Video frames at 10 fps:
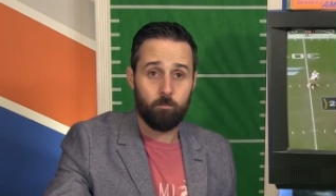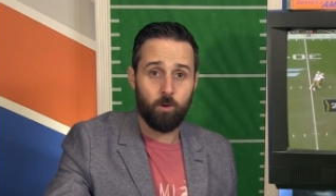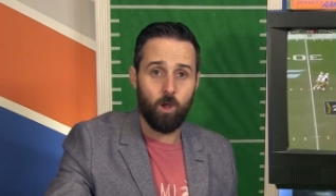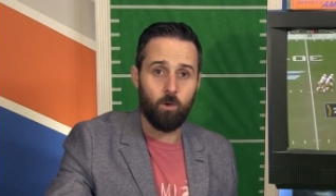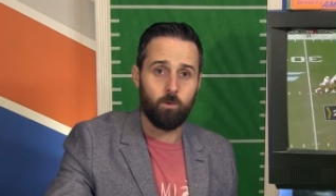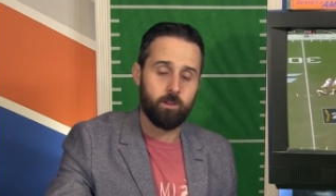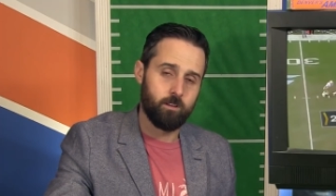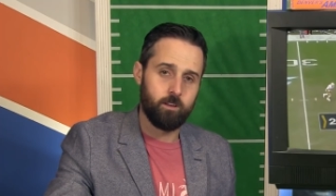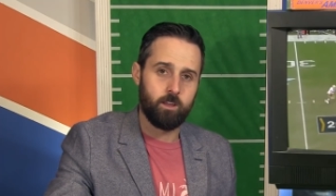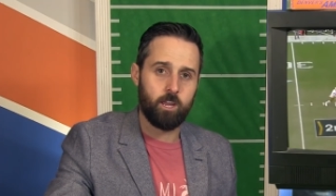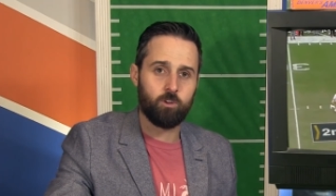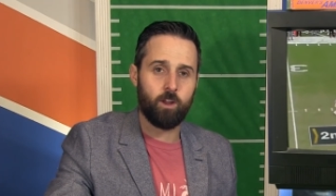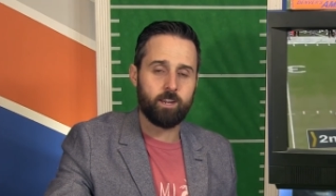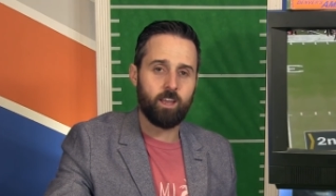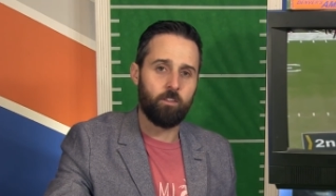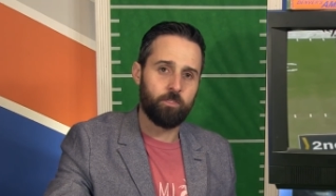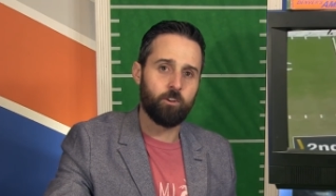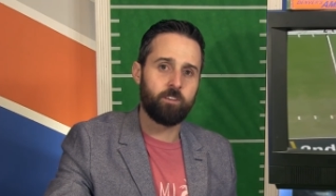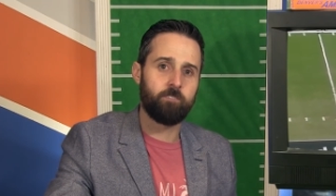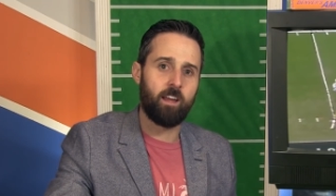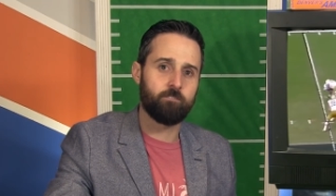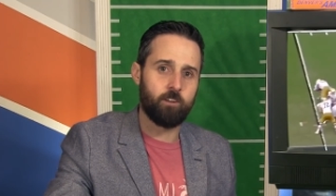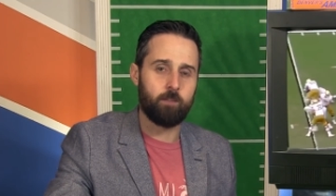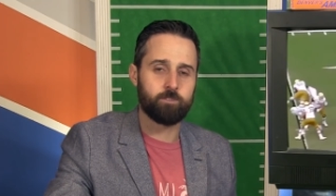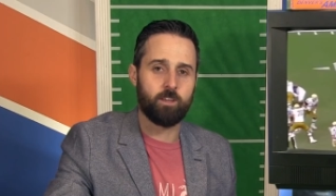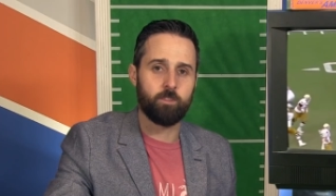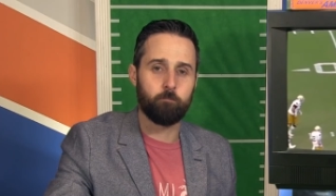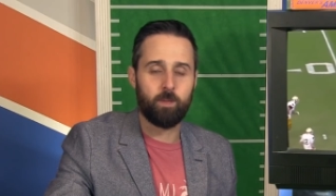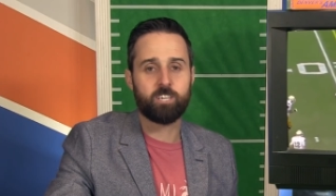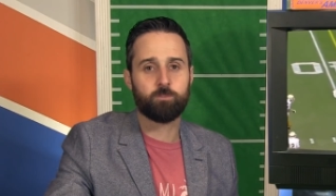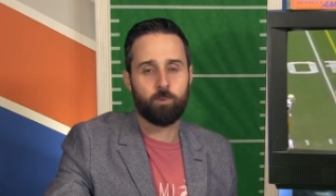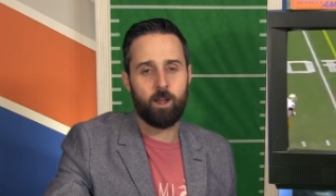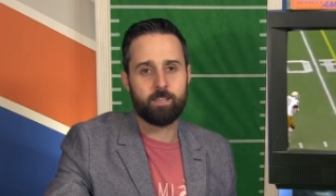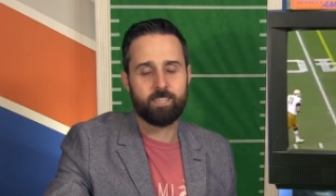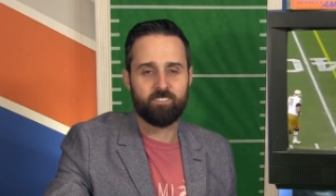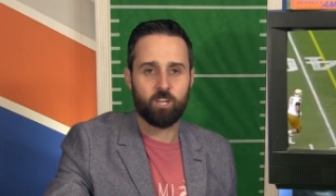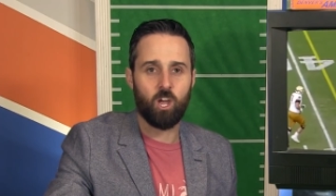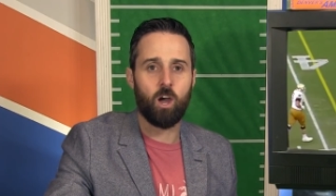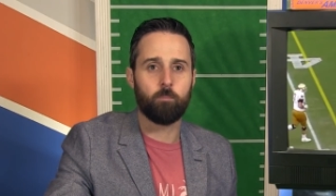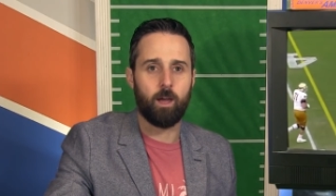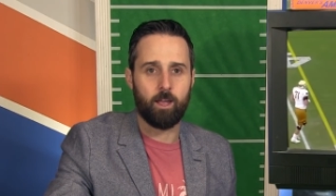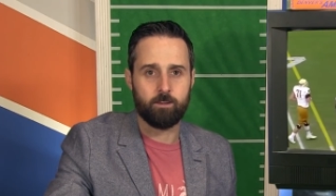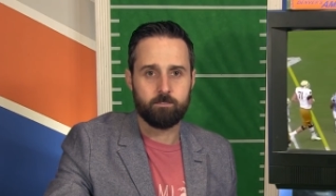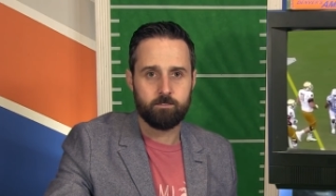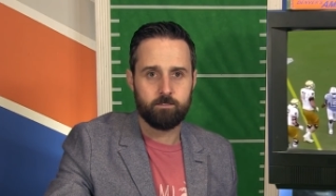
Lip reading: Pro, he cranked out 35 reps on the bench press at the combine.